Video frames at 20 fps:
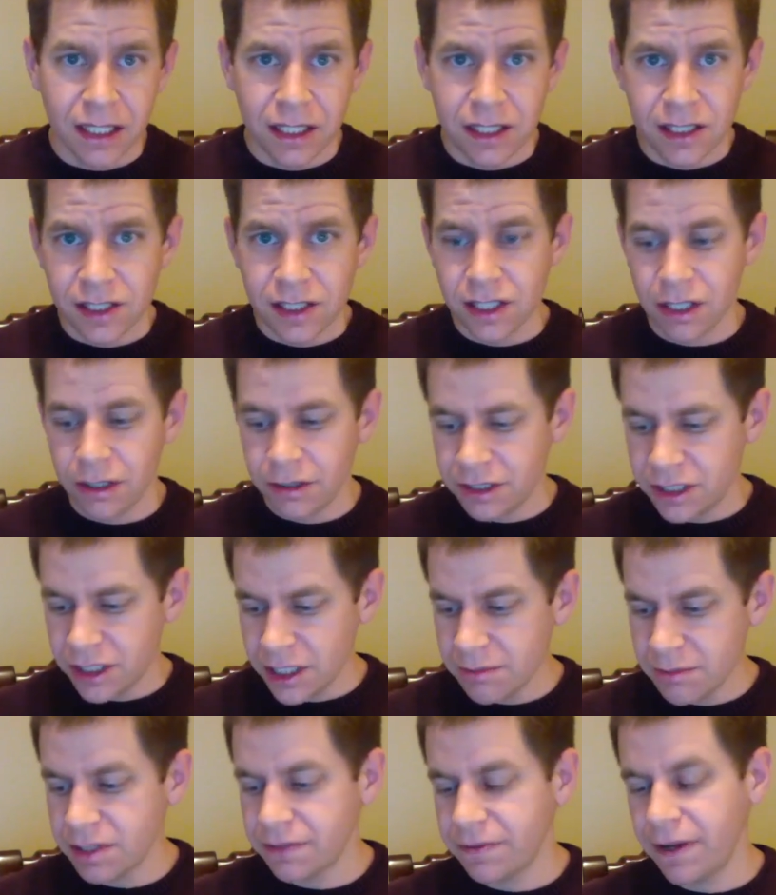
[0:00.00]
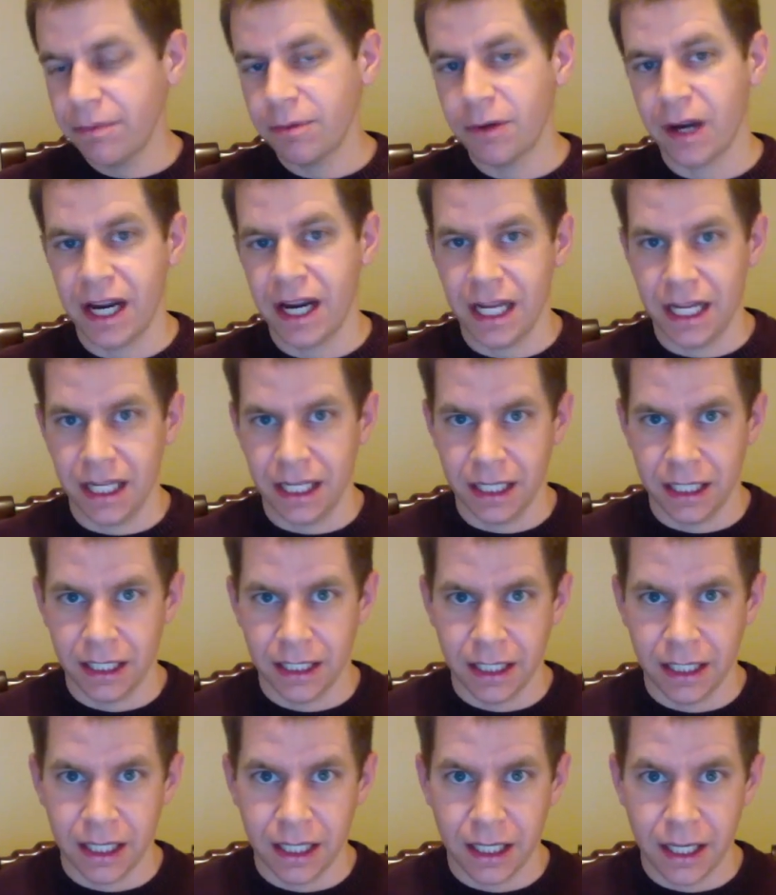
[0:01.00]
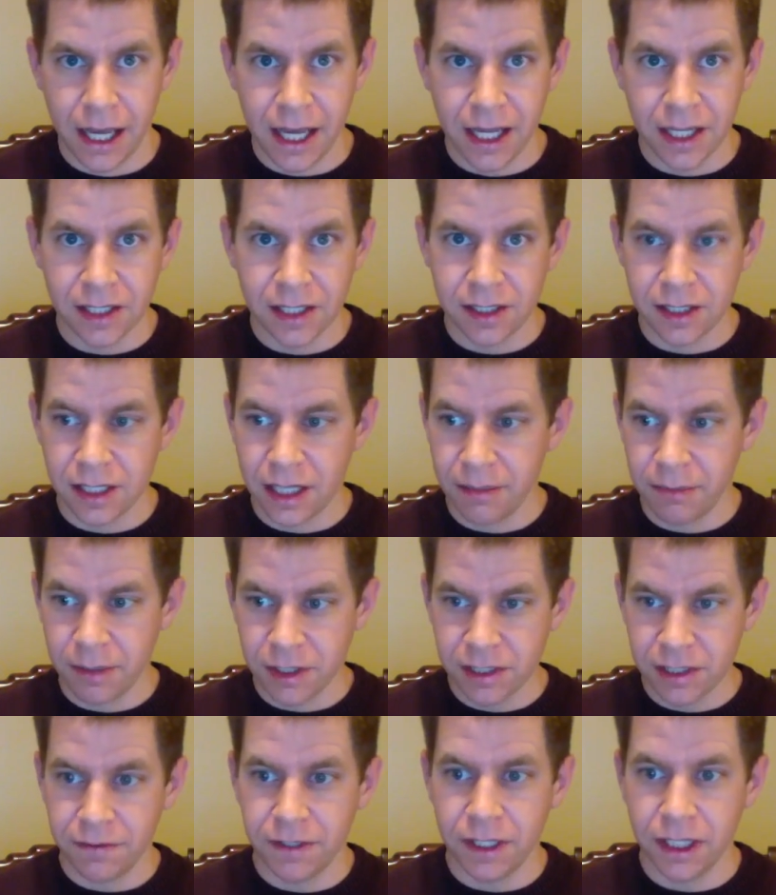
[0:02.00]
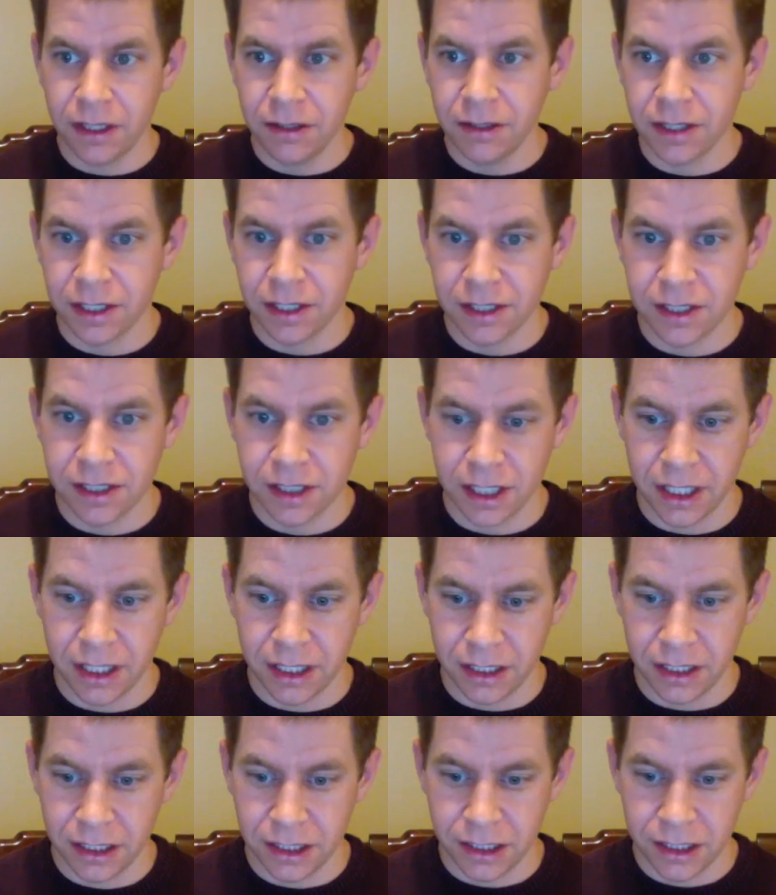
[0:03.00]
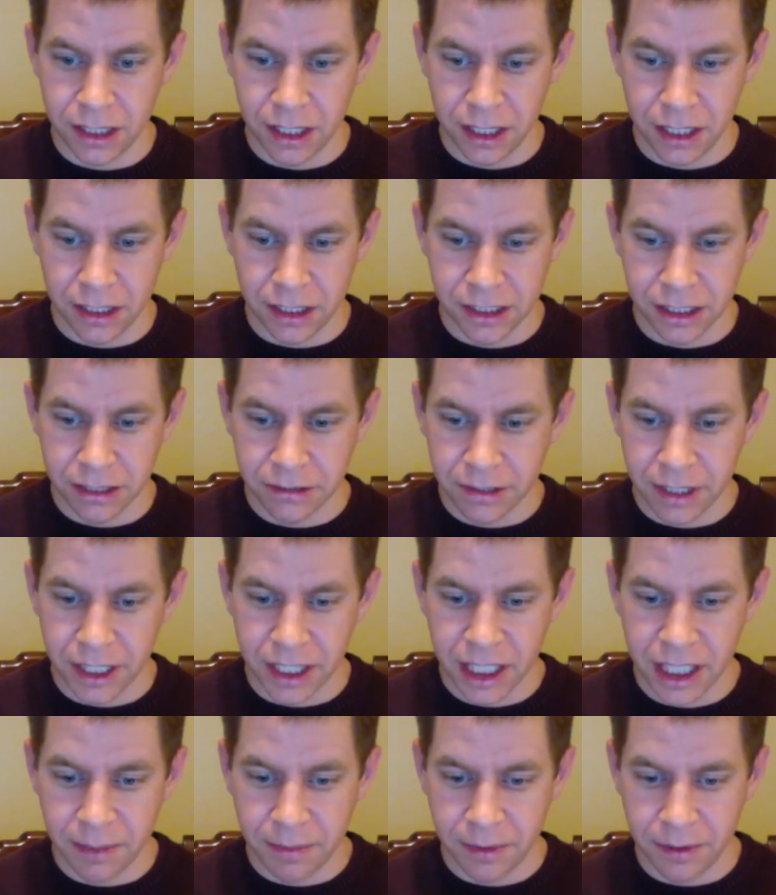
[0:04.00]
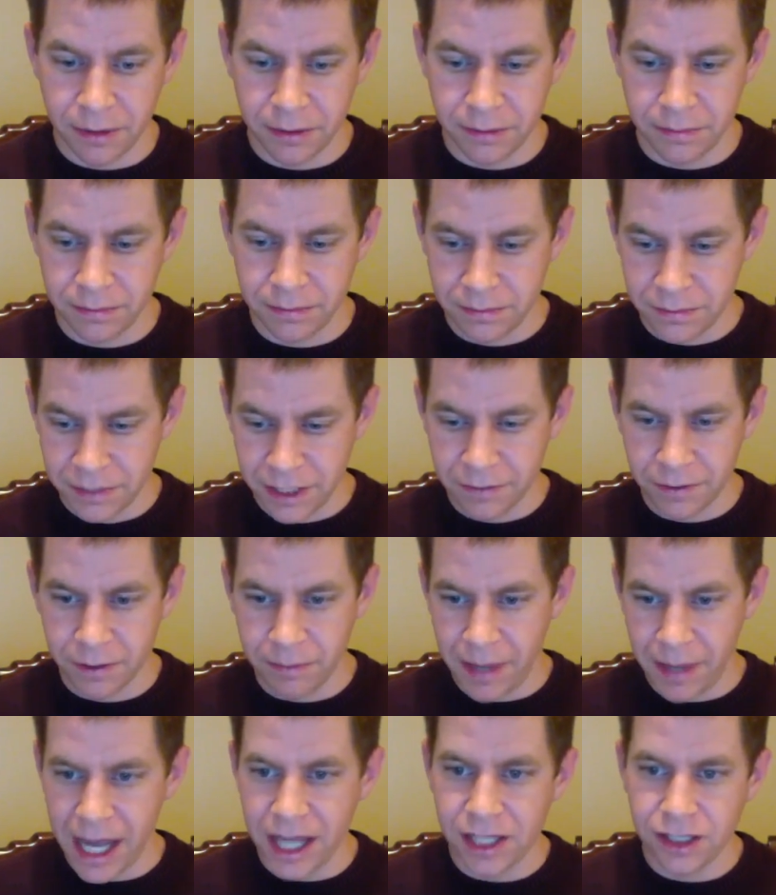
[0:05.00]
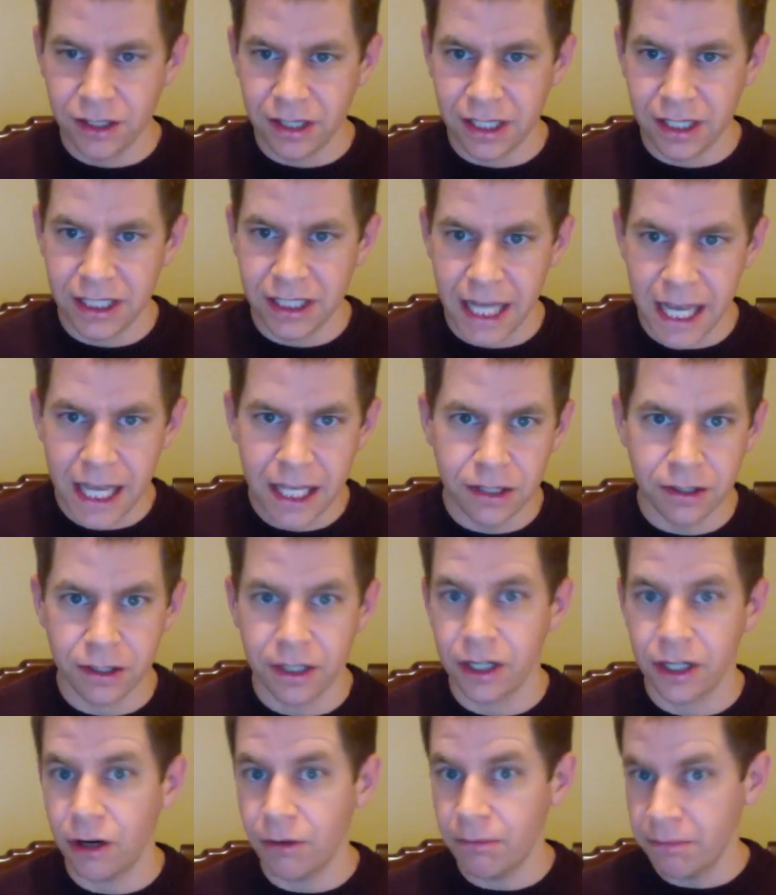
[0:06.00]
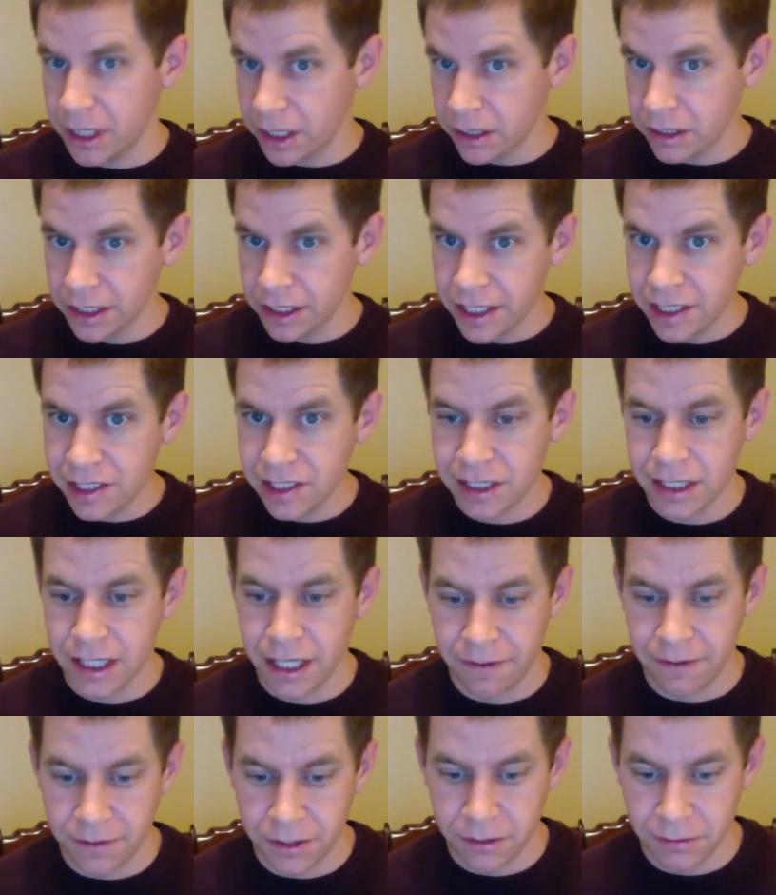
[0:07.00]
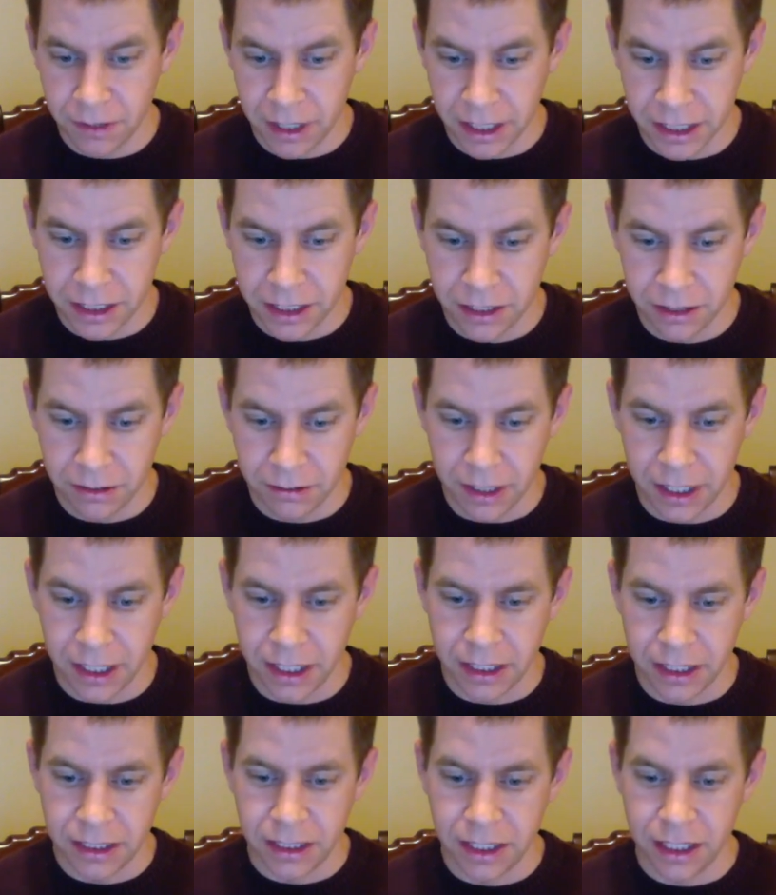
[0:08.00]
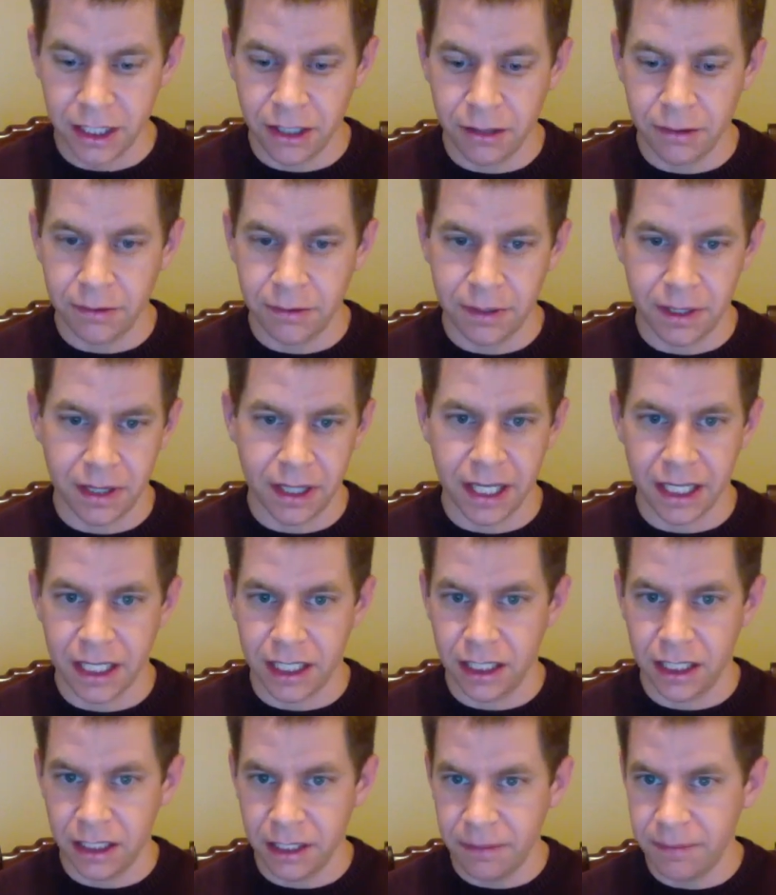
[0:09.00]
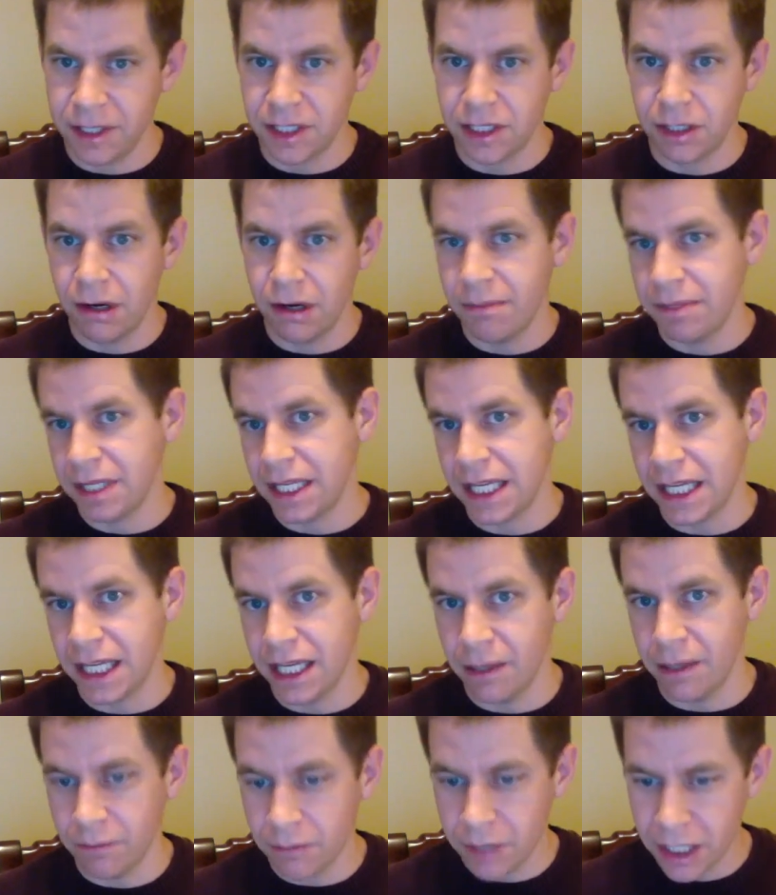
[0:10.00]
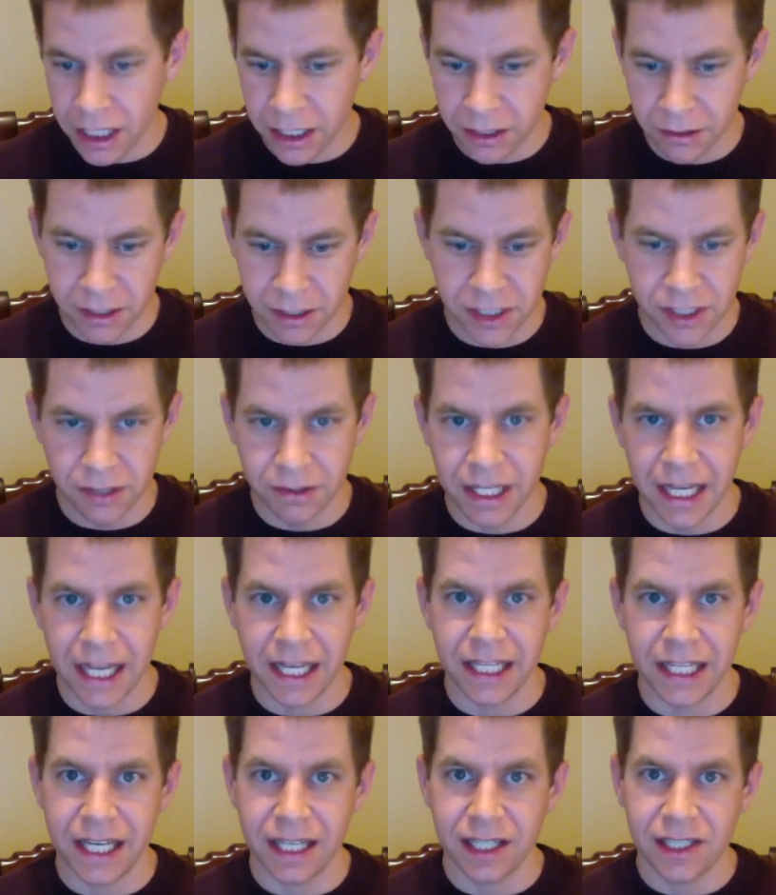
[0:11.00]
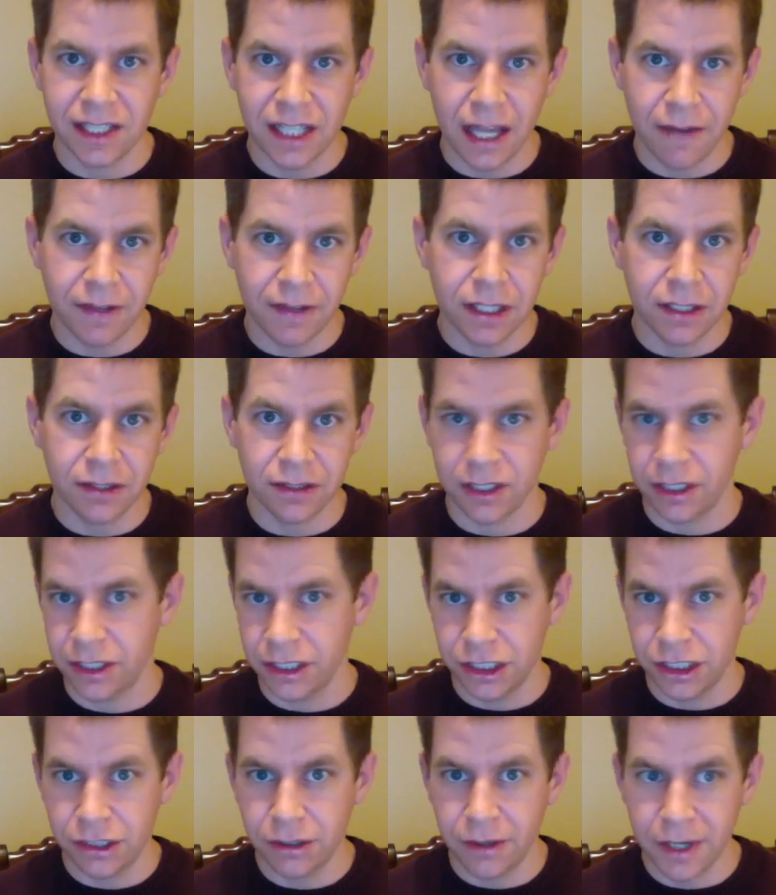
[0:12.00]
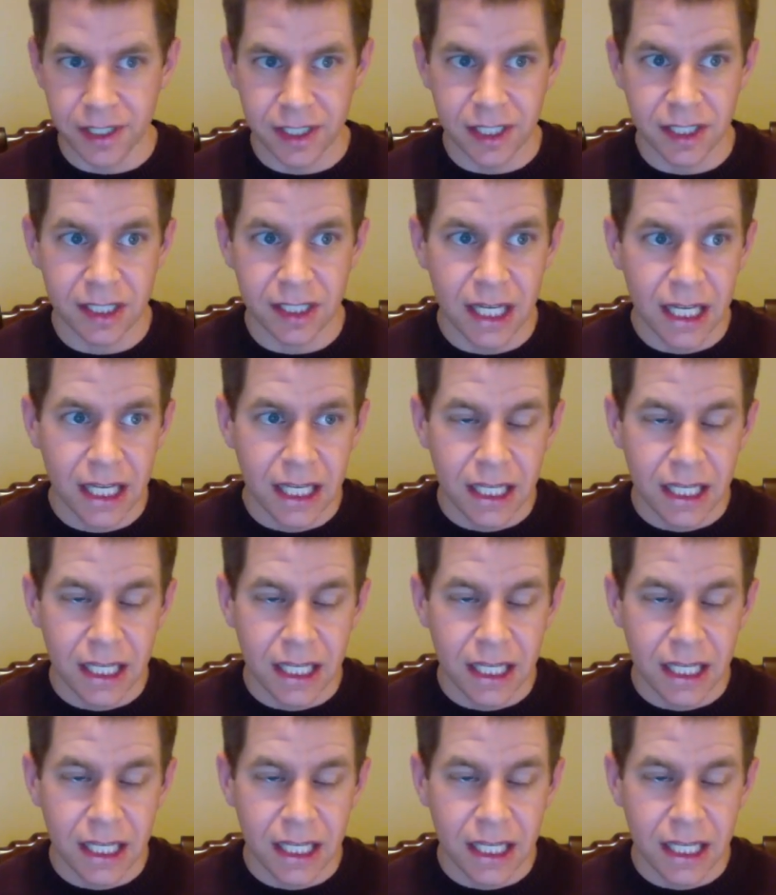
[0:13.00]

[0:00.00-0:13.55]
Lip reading: So in terms of upgrading, as most of you know, there's generally a couple different paths you can take. You can go mirrorless if you want to go with like an Olympus OMD EM1 or a Sony NEX7. Those are good choices.